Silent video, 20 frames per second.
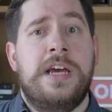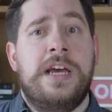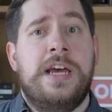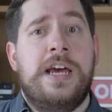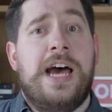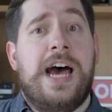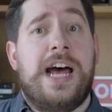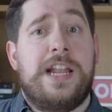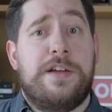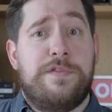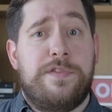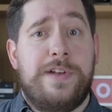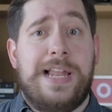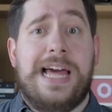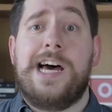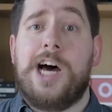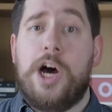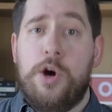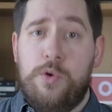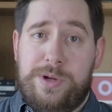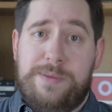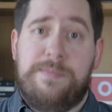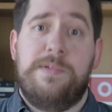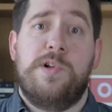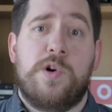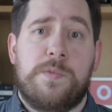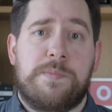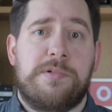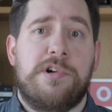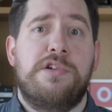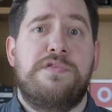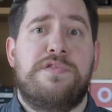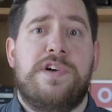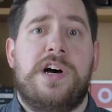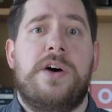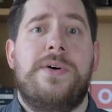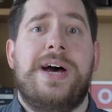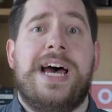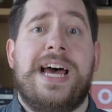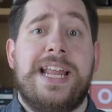had a flat OM log
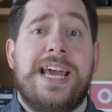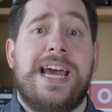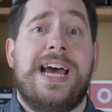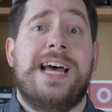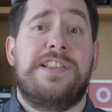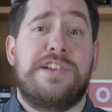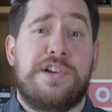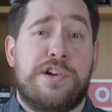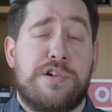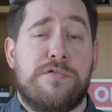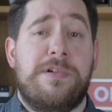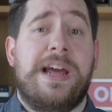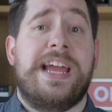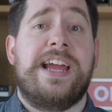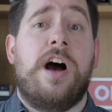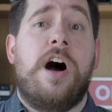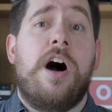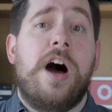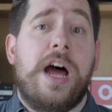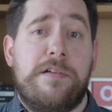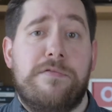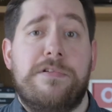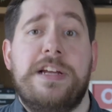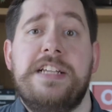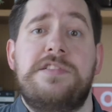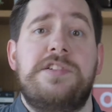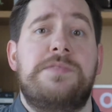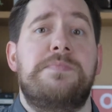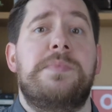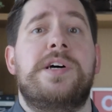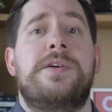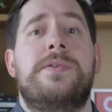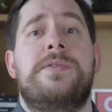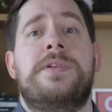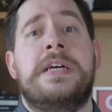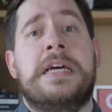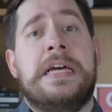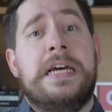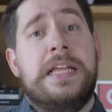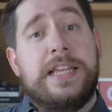profile, and it had the great high res
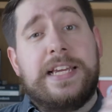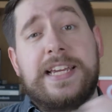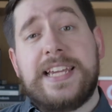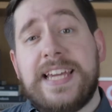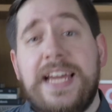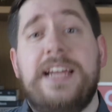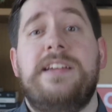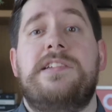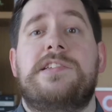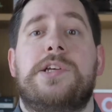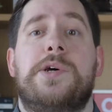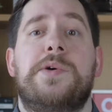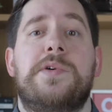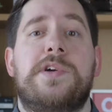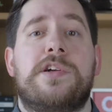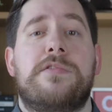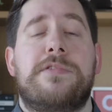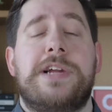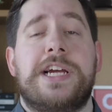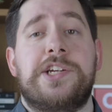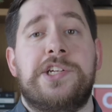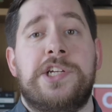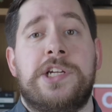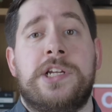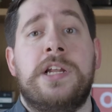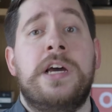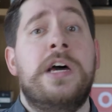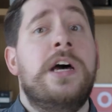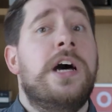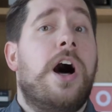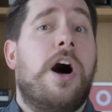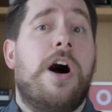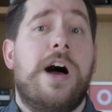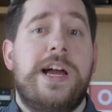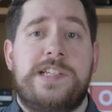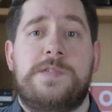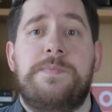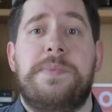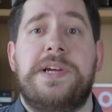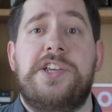mode, the keystone correction, high
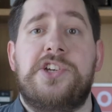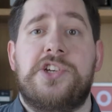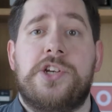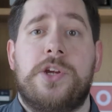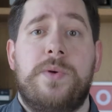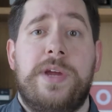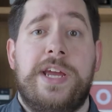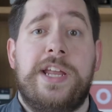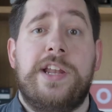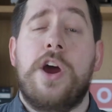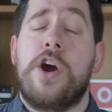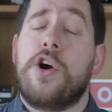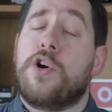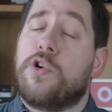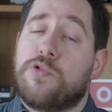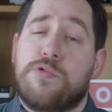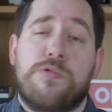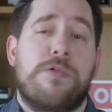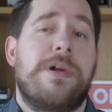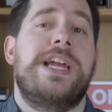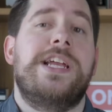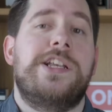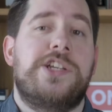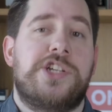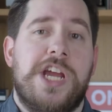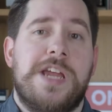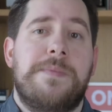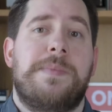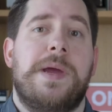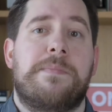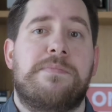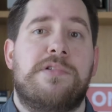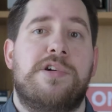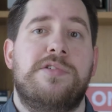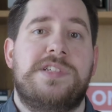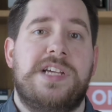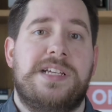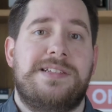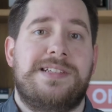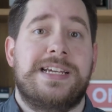speed shooting, great JPEG
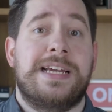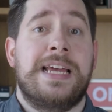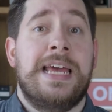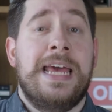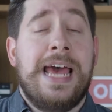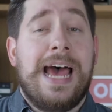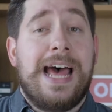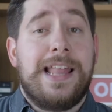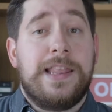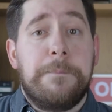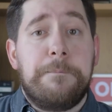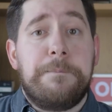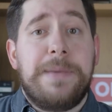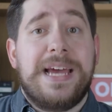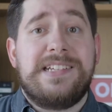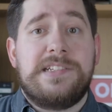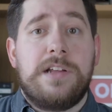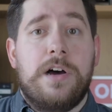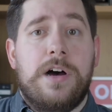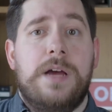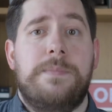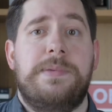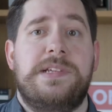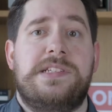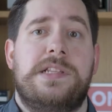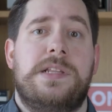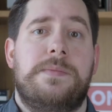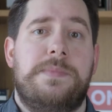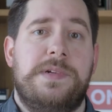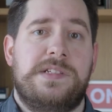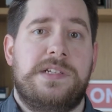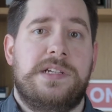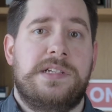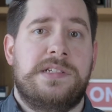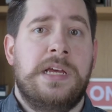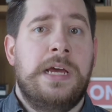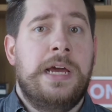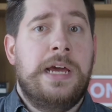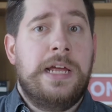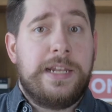processing, and the best IBIS in the
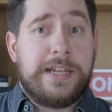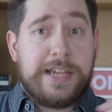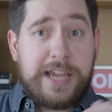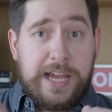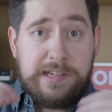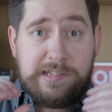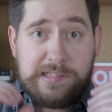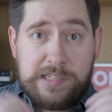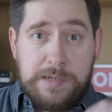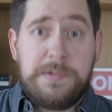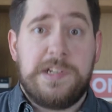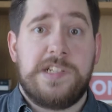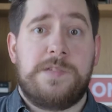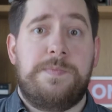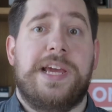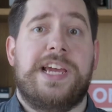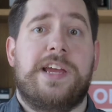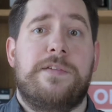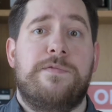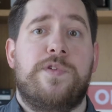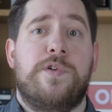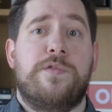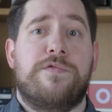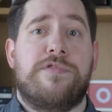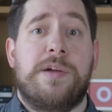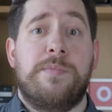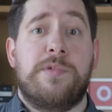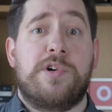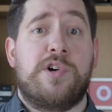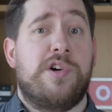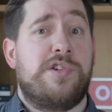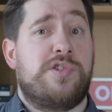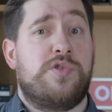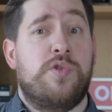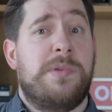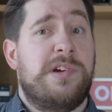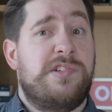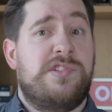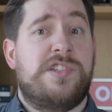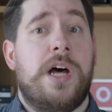business. To get a similar spec in full frame would cost
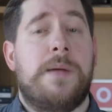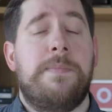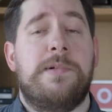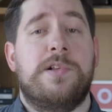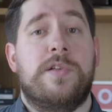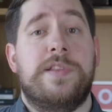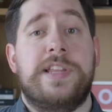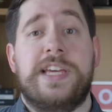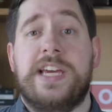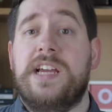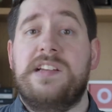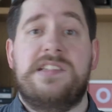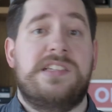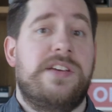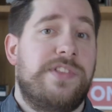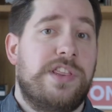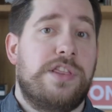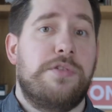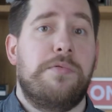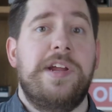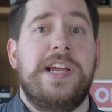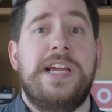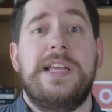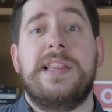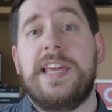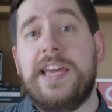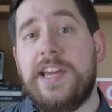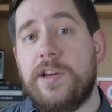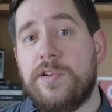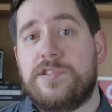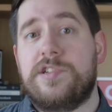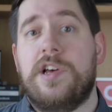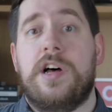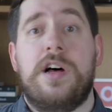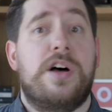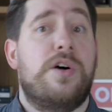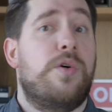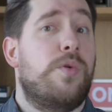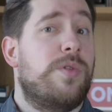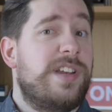almost double on the A7 III, the EOS
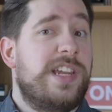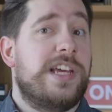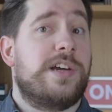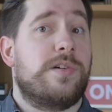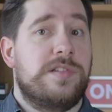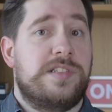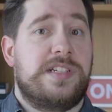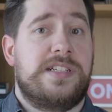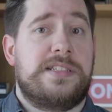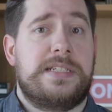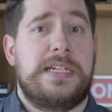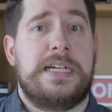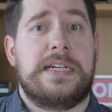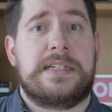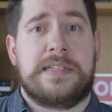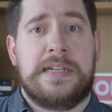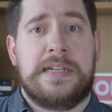R, or the Nikon Z6,